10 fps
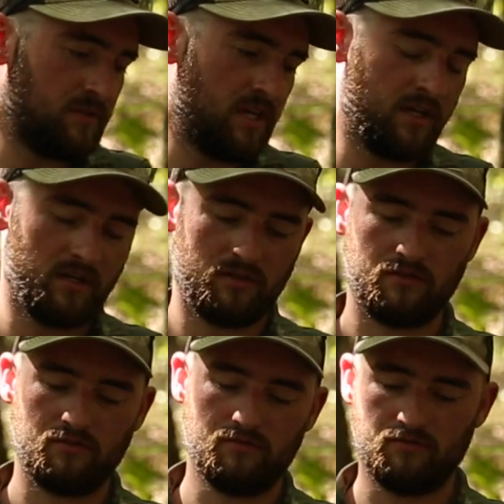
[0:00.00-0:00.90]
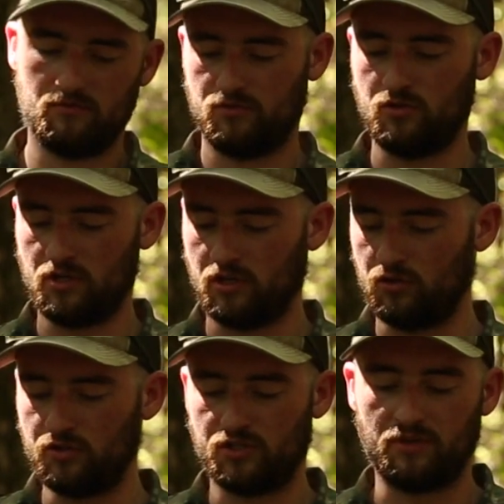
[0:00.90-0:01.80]
me to a
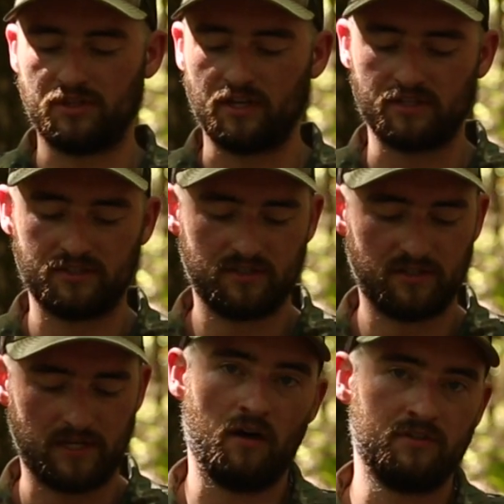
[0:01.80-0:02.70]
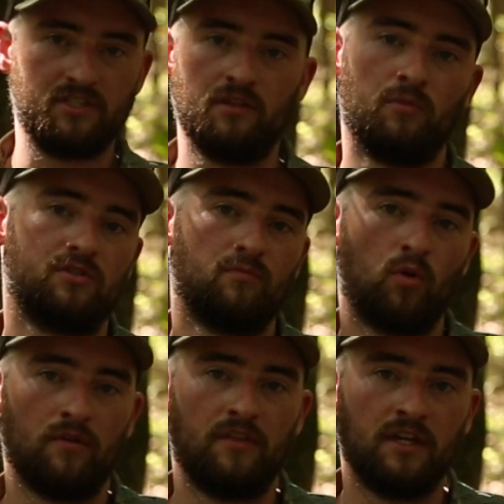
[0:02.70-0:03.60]
conclusion with this. Obviously, the most
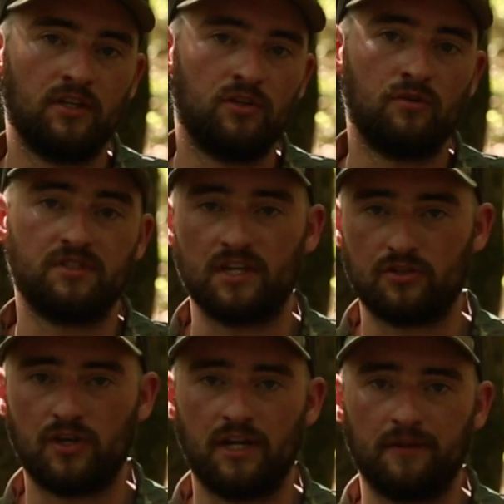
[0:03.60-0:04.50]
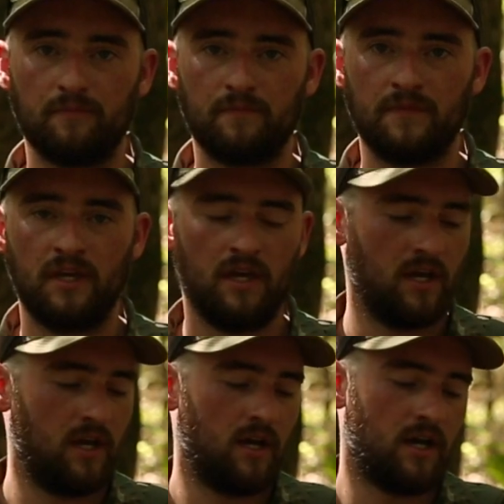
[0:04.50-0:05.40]
important thing to do is get training.
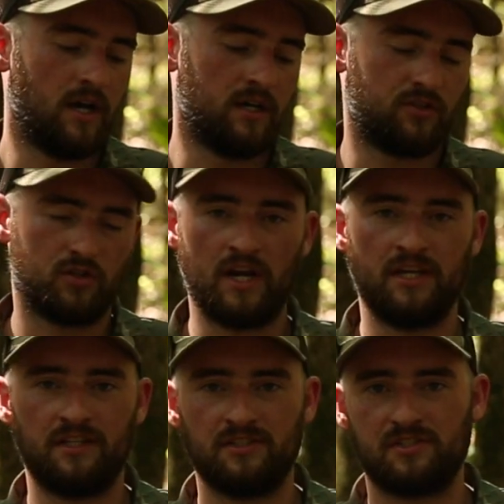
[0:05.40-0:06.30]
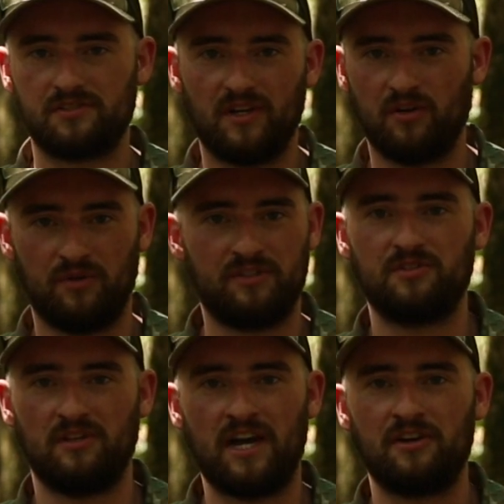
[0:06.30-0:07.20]
Training is going
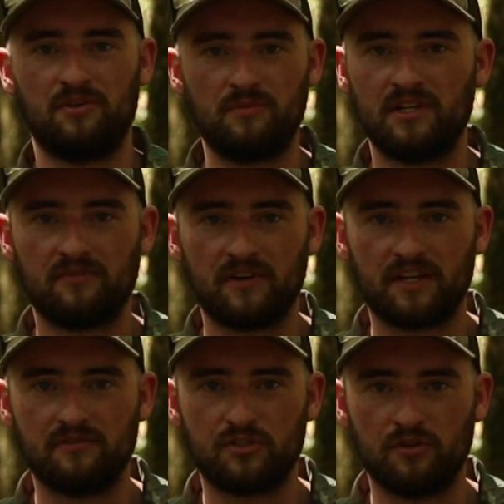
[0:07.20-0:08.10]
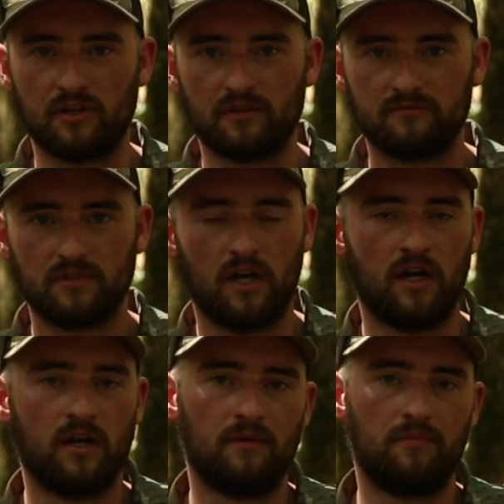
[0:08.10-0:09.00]
to allow you to be an effective shooter,
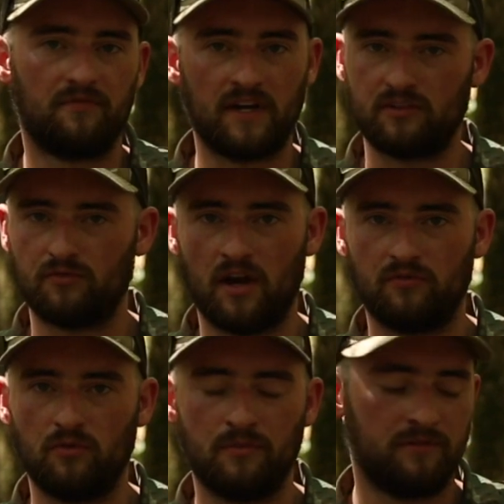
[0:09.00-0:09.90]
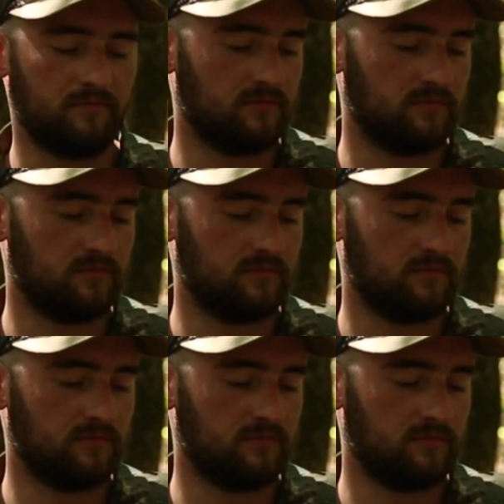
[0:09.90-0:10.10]
effective rifleman,